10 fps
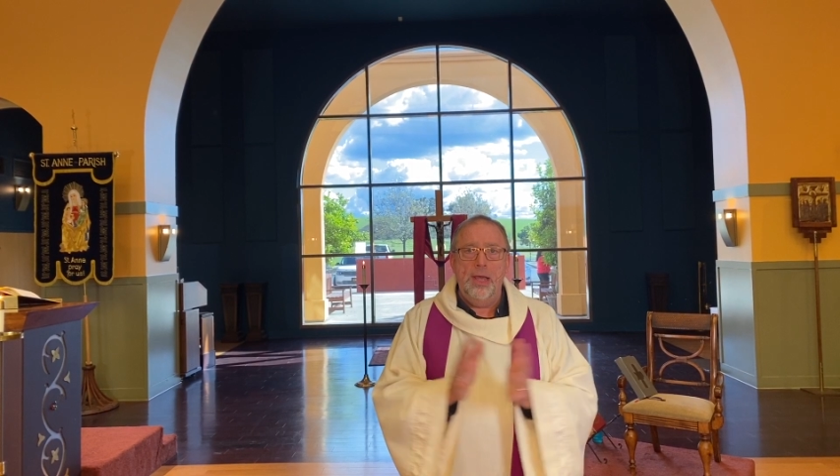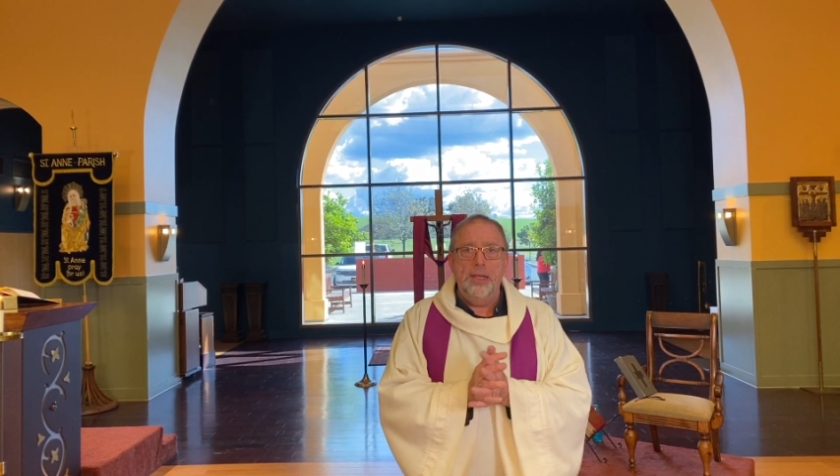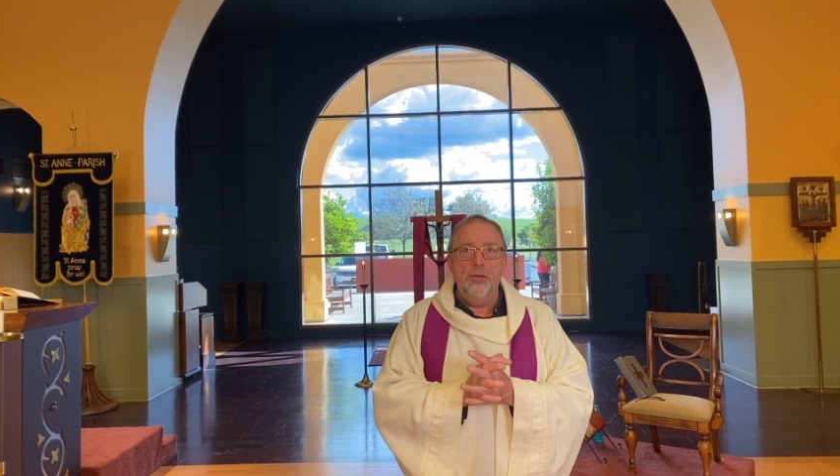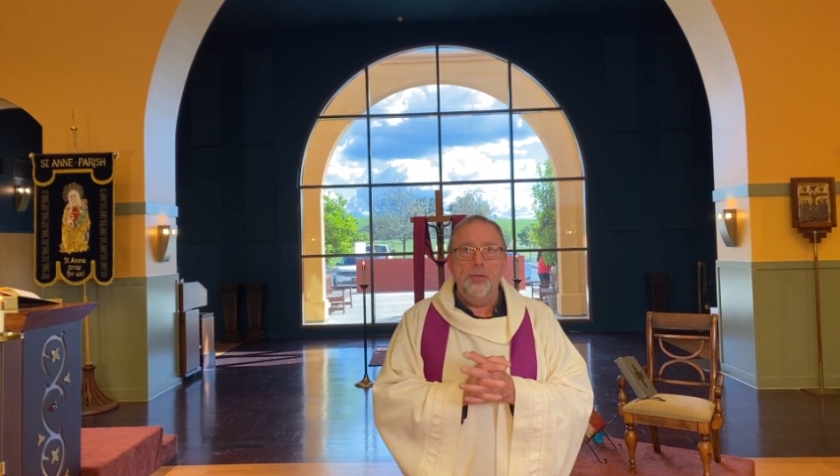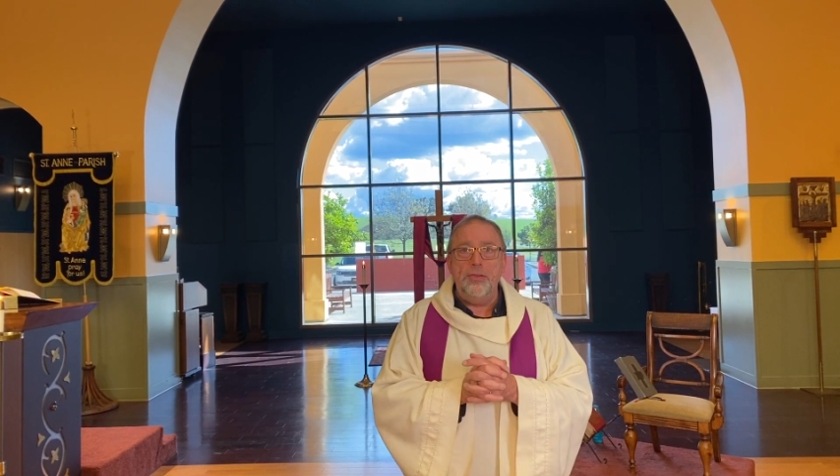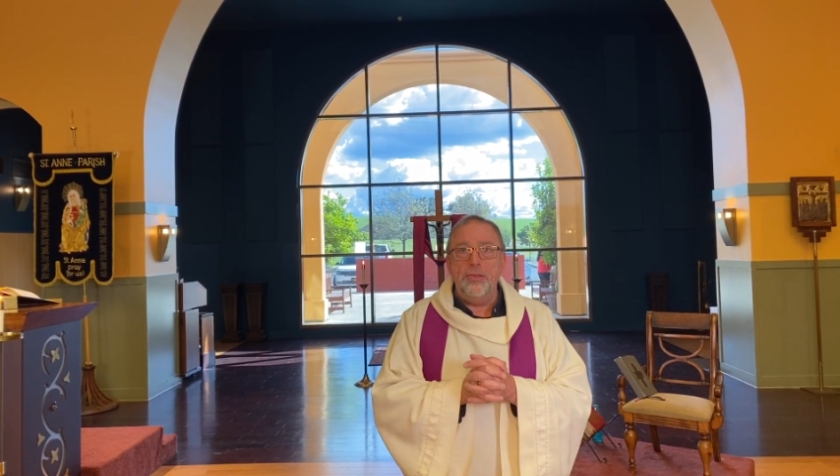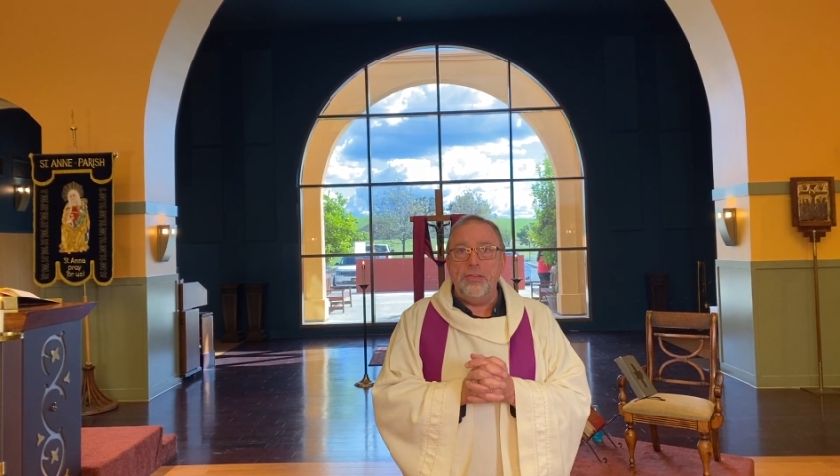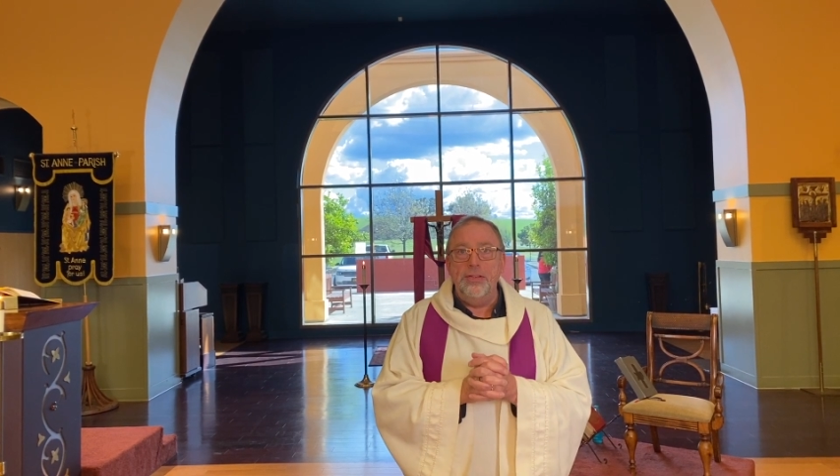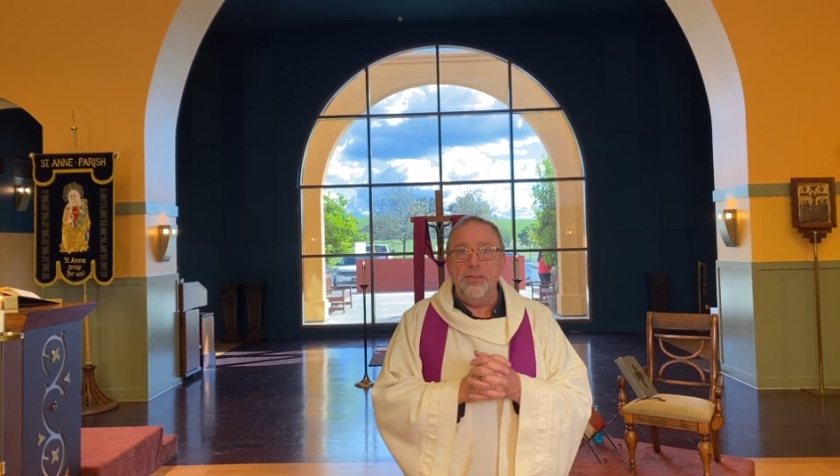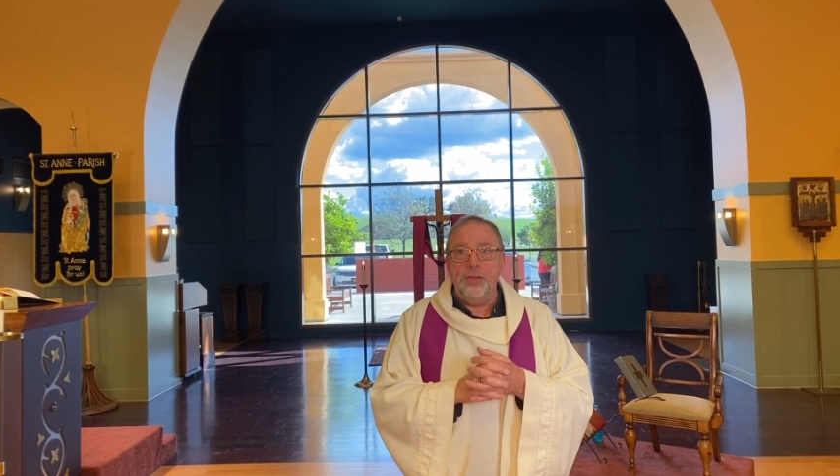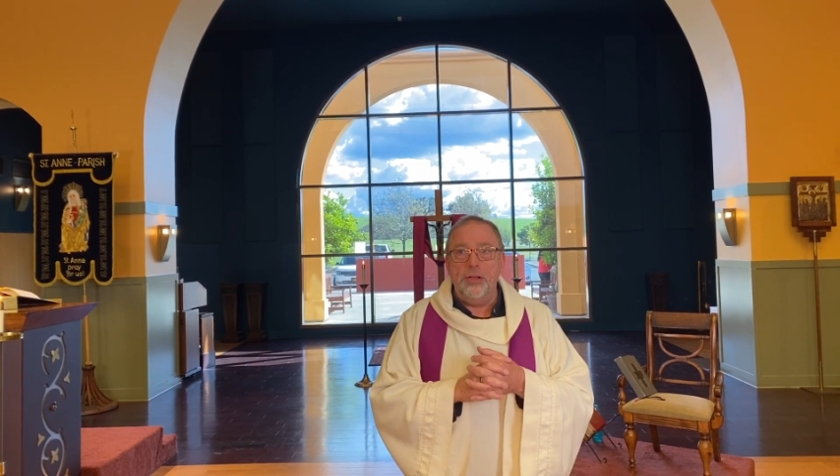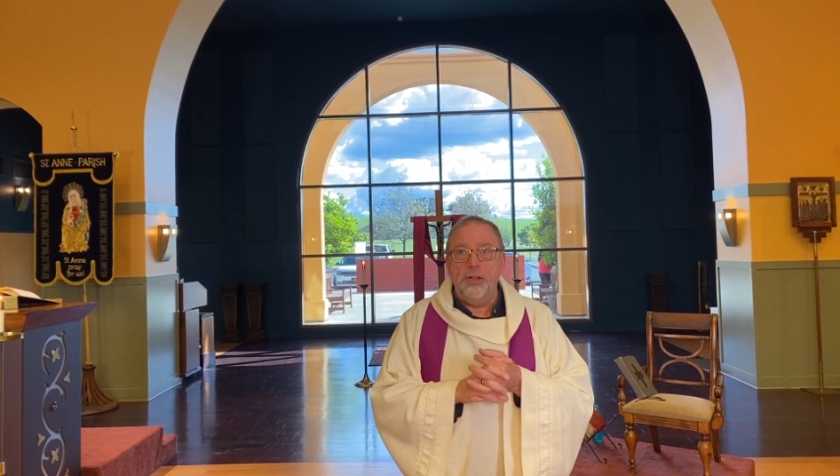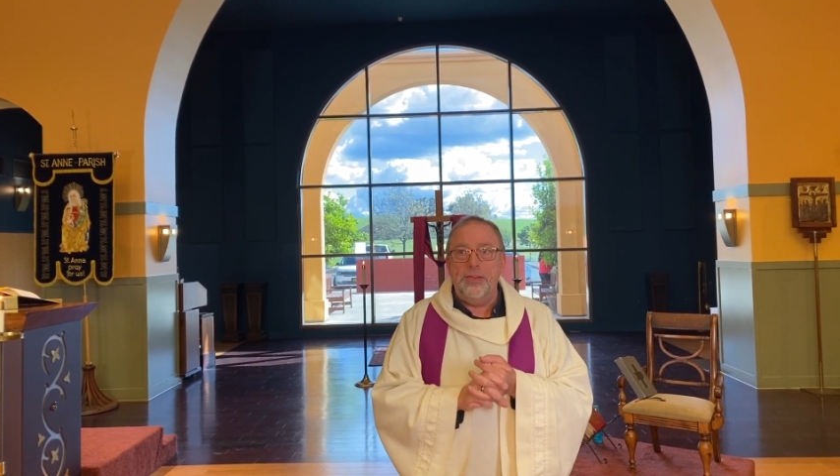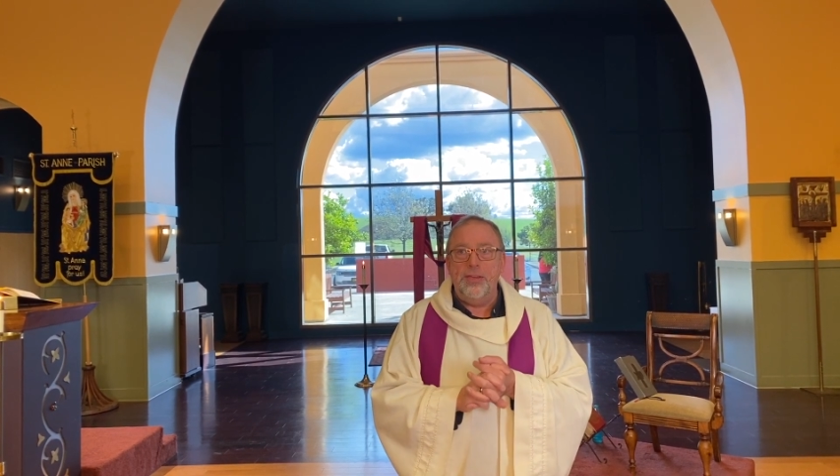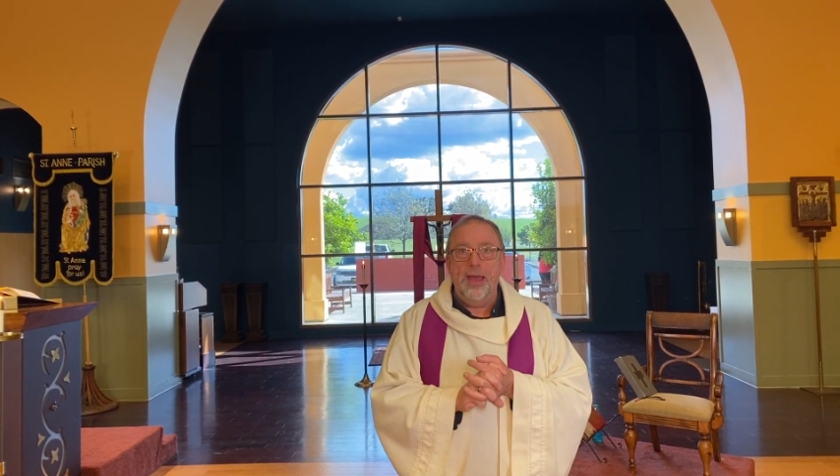I know this is a
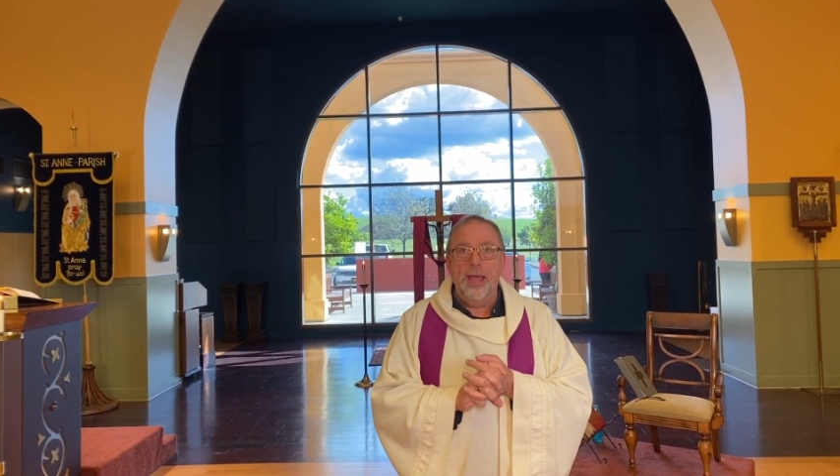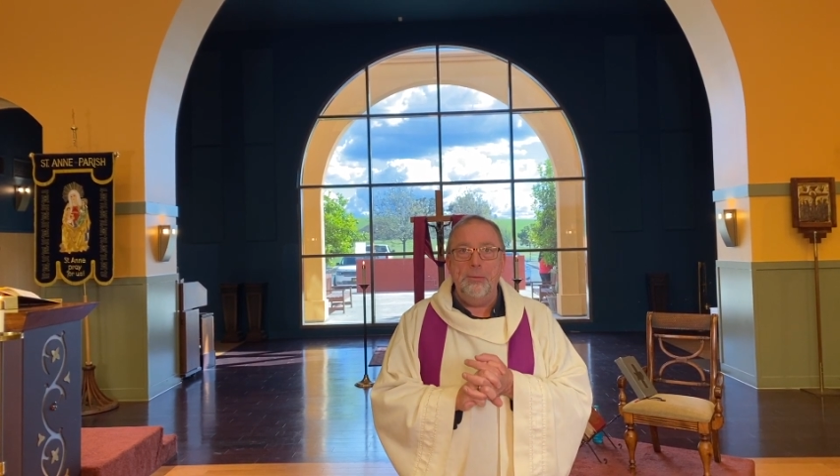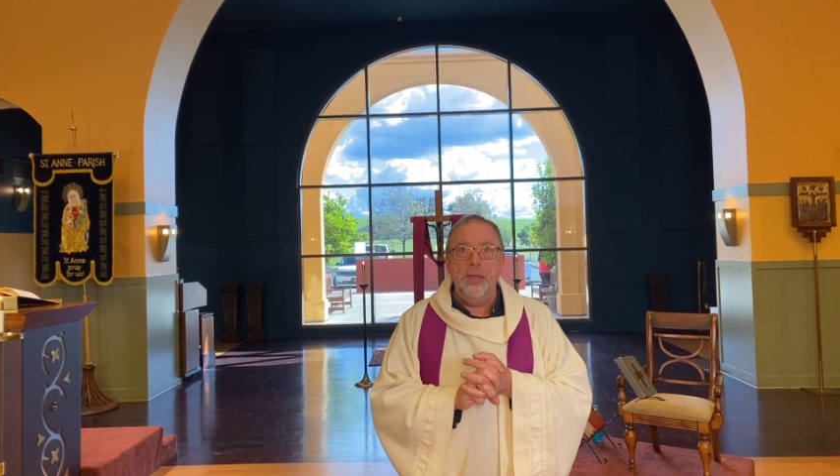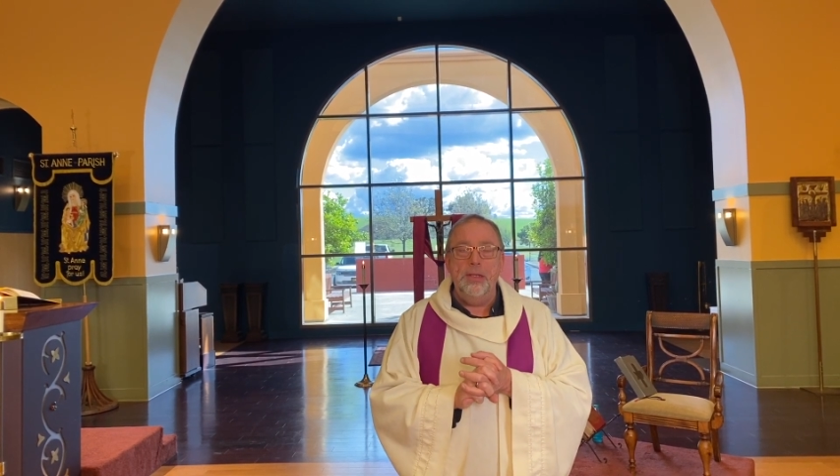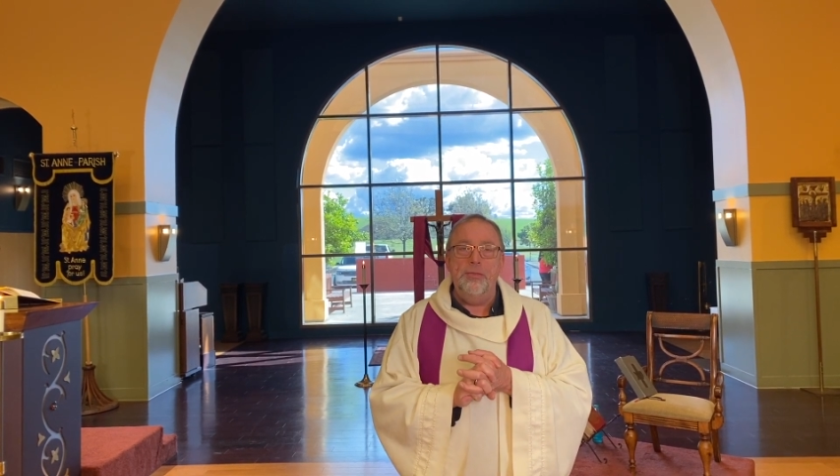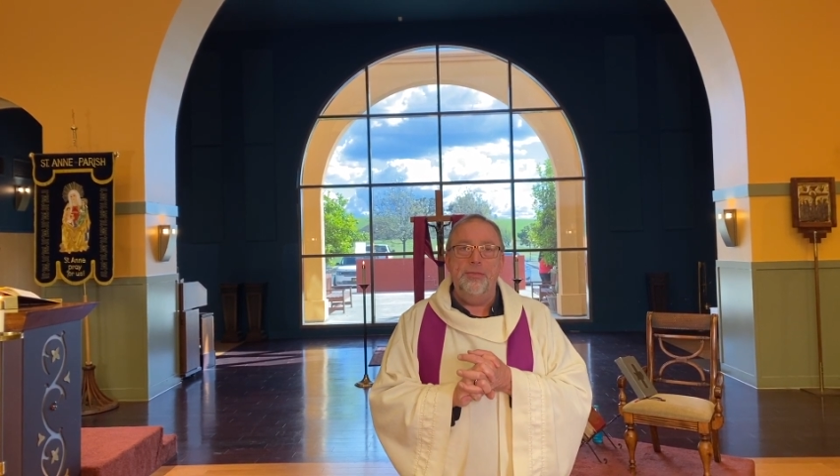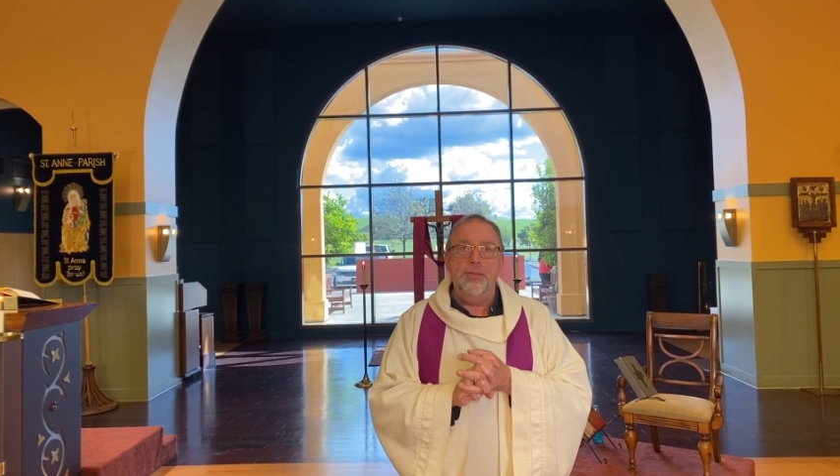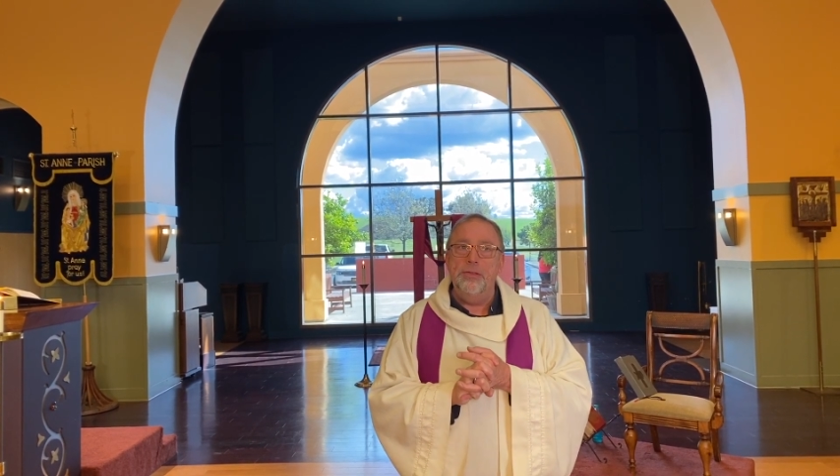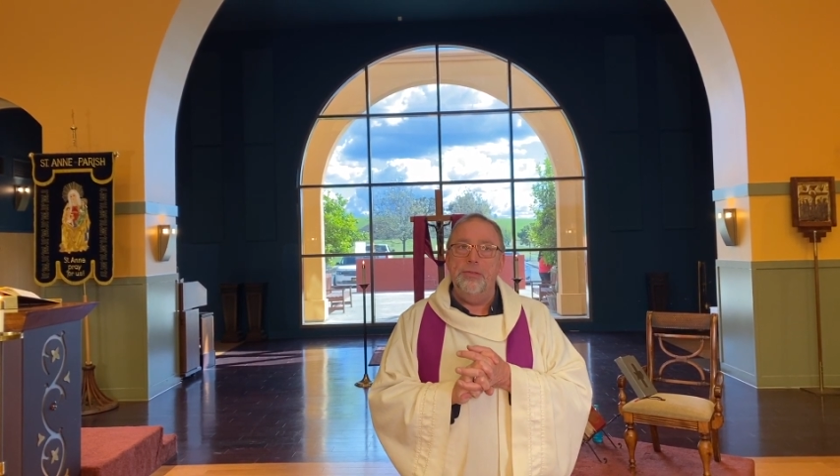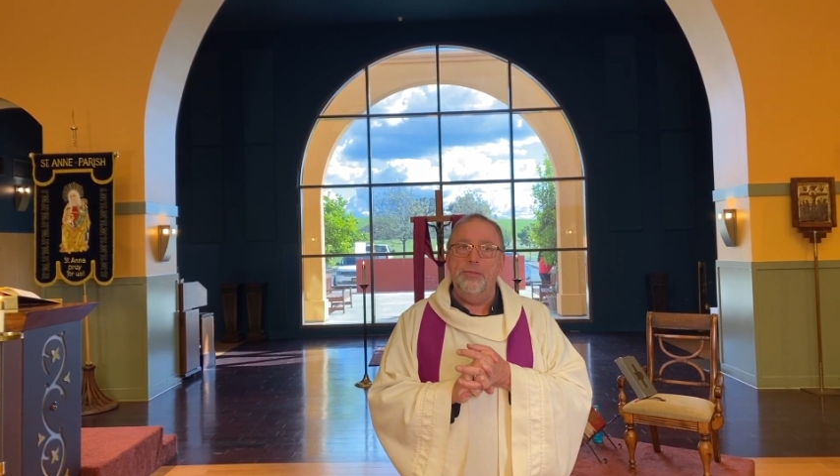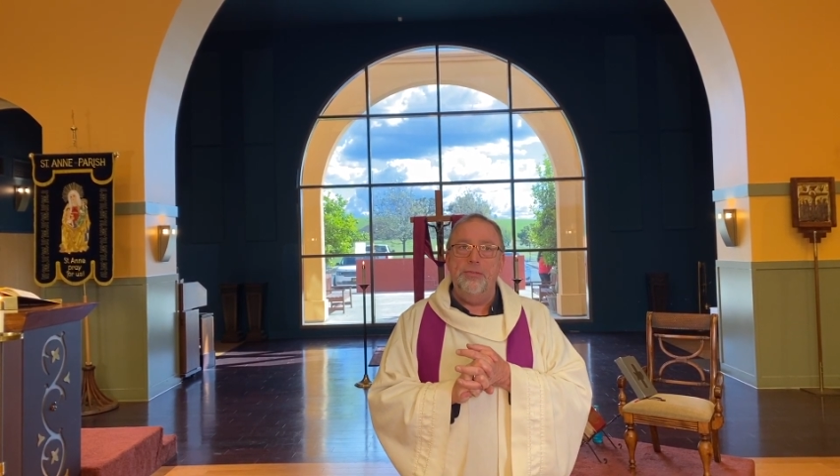difficult time and it feels